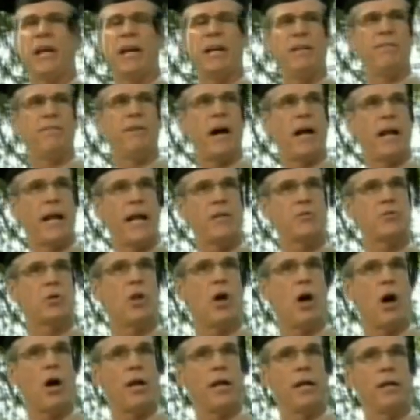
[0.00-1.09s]
any financial
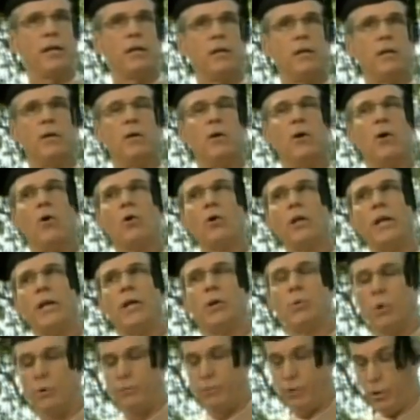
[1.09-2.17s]
audit or
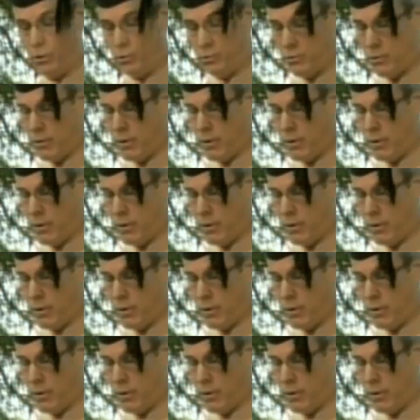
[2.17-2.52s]
legal review.